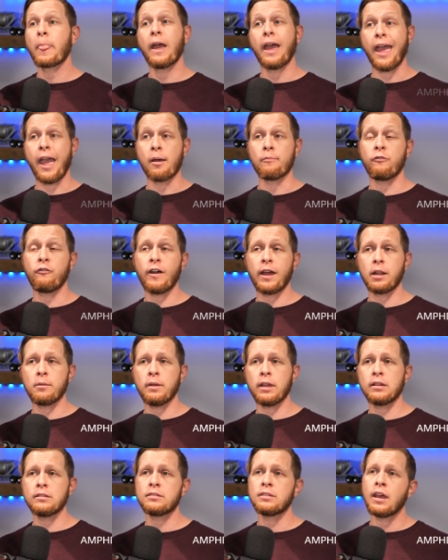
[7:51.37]

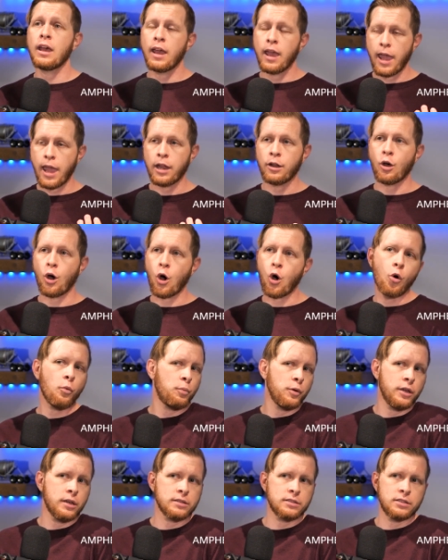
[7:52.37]
amphetamines, and
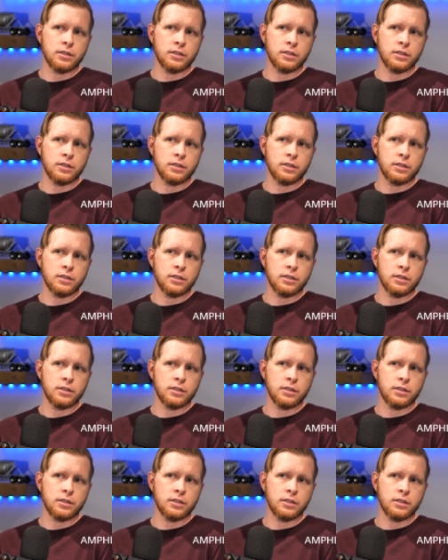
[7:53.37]
opiates,